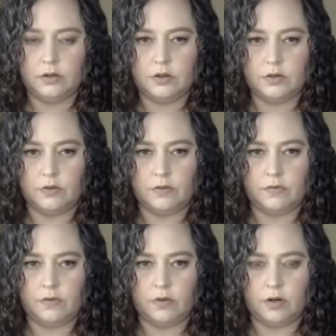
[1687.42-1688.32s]
to the
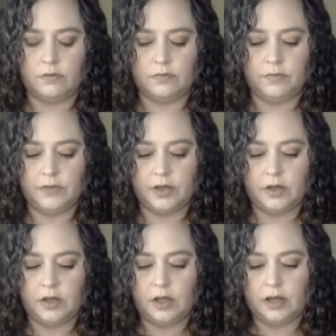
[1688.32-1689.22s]
4.
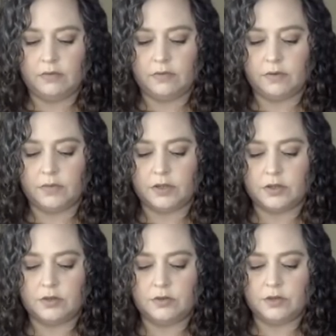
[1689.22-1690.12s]
And from the
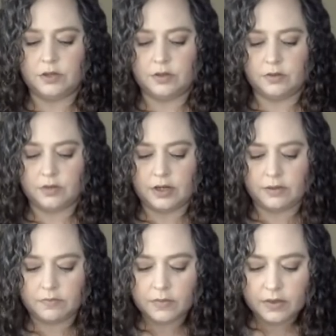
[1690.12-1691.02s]
2 to the
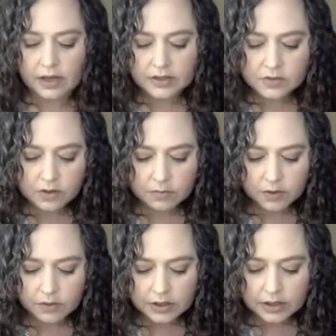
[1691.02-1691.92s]
3, that's where I'm
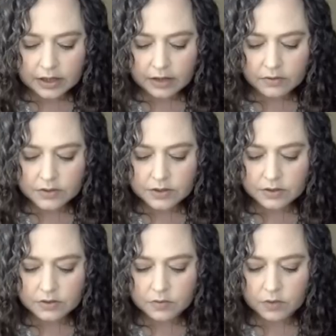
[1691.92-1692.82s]
going to count. So
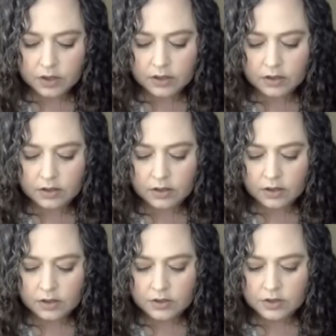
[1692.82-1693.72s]
there's 1,
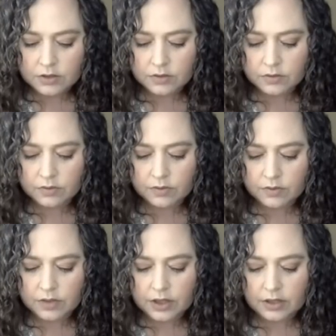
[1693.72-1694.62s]
2,
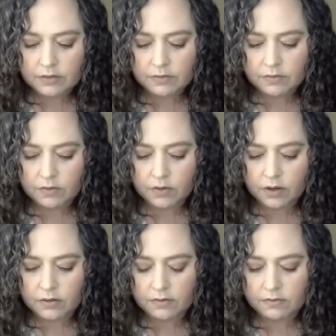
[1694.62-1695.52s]
3,
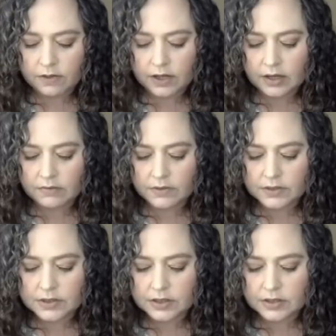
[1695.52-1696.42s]
4, 5,
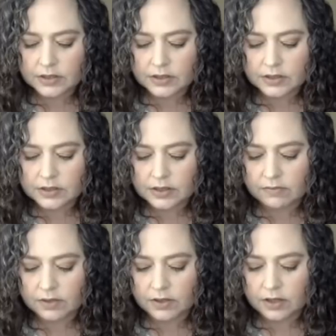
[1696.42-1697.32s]
6,
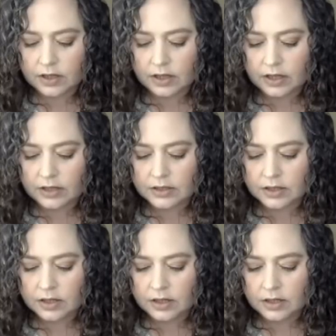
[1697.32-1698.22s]
7, 8,
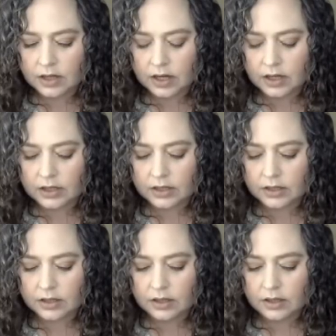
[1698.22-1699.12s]
9,
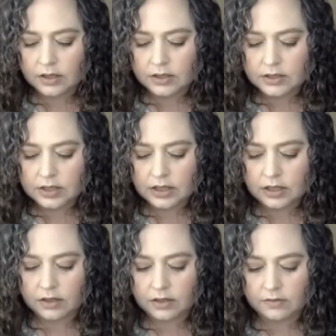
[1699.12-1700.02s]

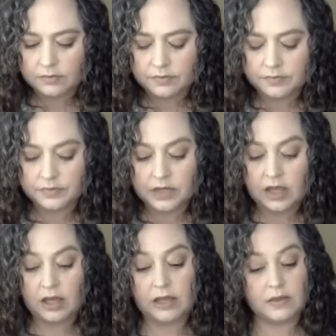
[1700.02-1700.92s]
10.
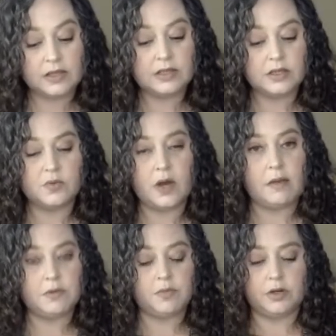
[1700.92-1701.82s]
And this is
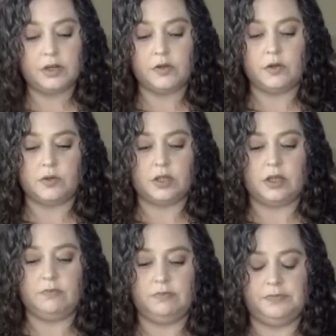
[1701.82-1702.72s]
wrapped pretty loosely,